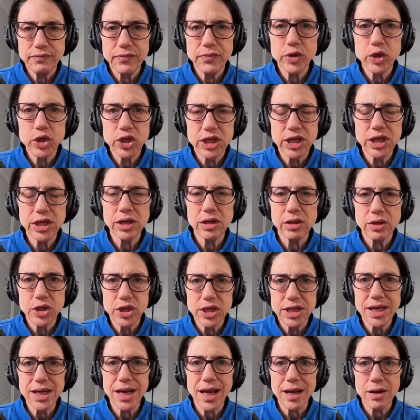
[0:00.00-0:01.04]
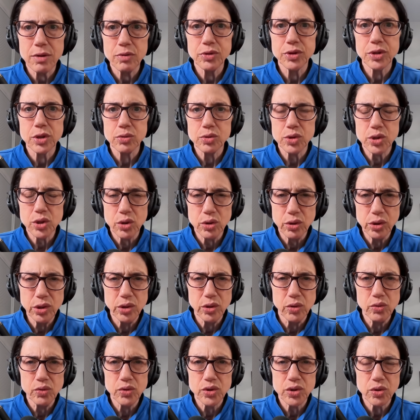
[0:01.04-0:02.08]
seek out those good
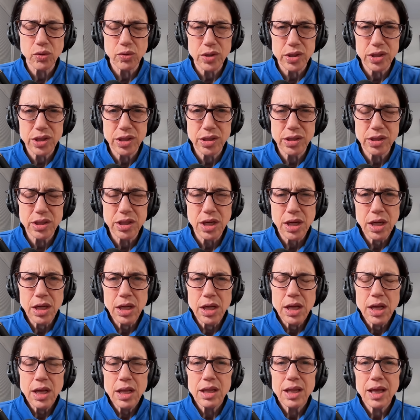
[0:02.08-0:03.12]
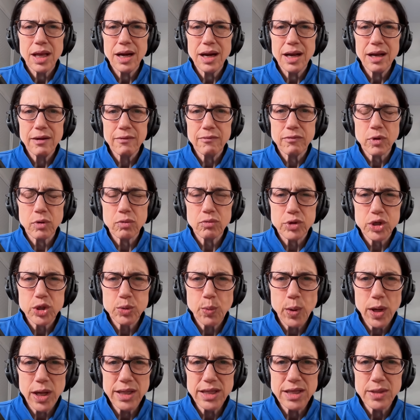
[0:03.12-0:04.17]
news sources that have
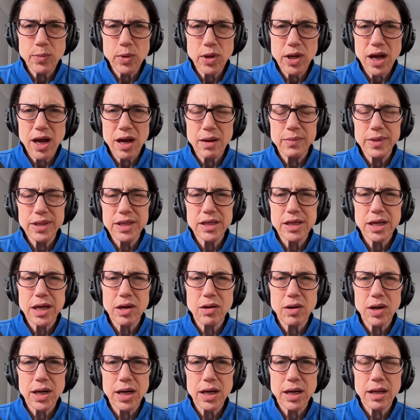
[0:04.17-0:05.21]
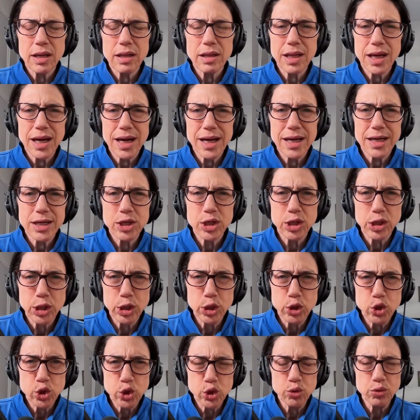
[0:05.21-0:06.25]
responsible commentary, that actually
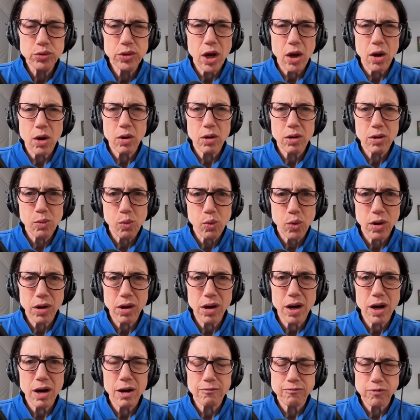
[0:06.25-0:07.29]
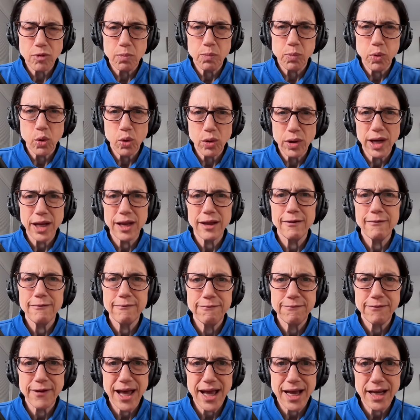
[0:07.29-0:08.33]
do the hard work of reporting
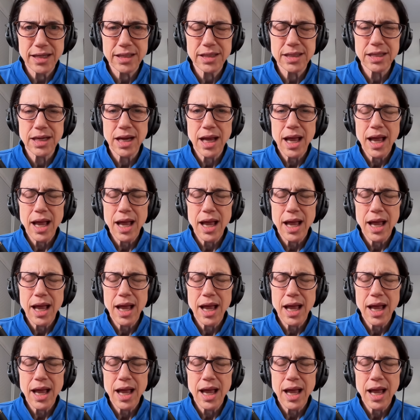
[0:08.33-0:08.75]
facts.